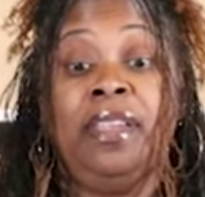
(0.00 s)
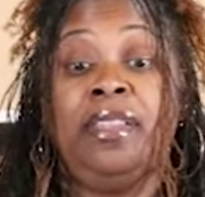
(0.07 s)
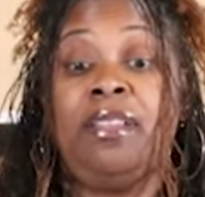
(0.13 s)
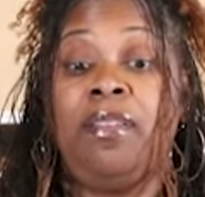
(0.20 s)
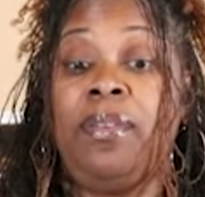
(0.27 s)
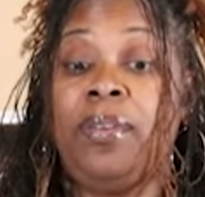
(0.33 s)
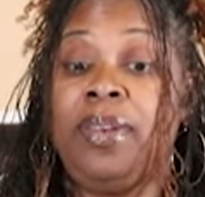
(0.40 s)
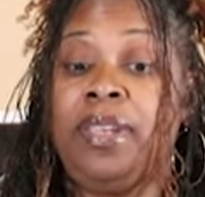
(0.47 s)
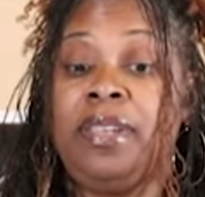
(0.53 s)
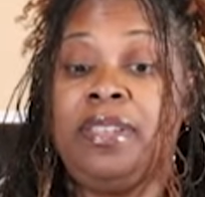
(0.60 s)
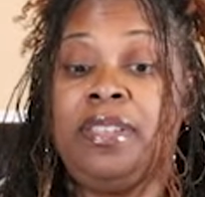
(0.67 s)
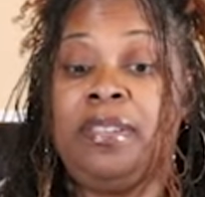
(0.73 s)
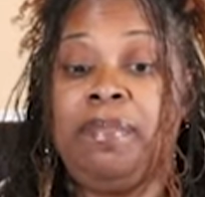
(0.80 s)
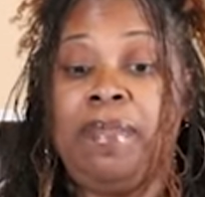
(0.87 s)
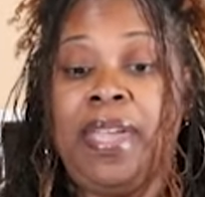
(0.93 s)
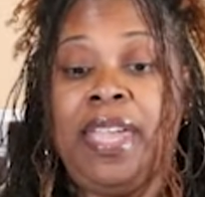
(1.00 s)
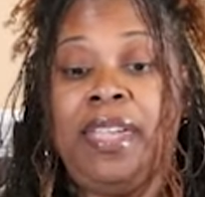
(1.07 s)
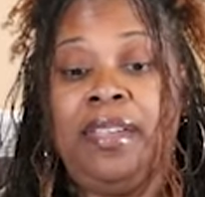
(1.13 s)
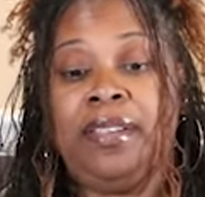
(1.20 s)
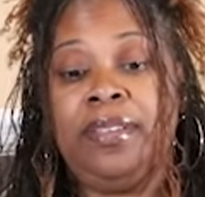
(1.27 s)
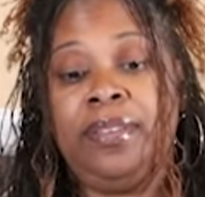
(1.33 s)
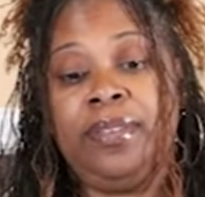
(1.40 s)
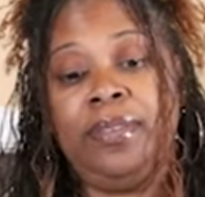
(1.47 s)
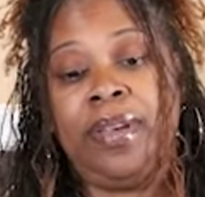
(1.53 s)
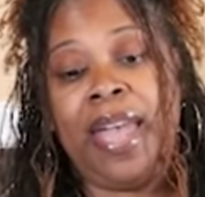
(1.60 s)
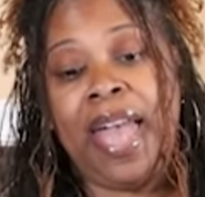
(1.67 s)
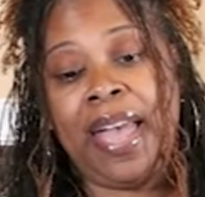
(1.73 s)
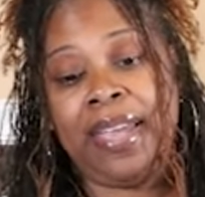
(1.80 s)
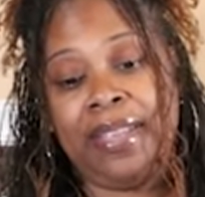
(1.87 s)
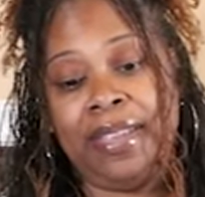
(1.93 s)
The audience may include
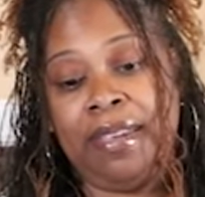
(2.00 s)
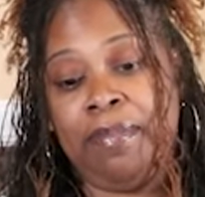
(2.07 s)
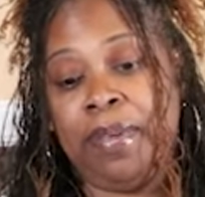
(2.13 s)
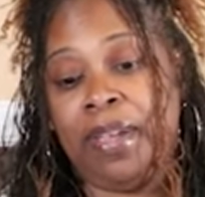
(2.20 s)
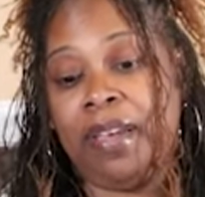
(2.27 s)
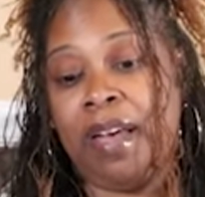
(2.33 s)
academic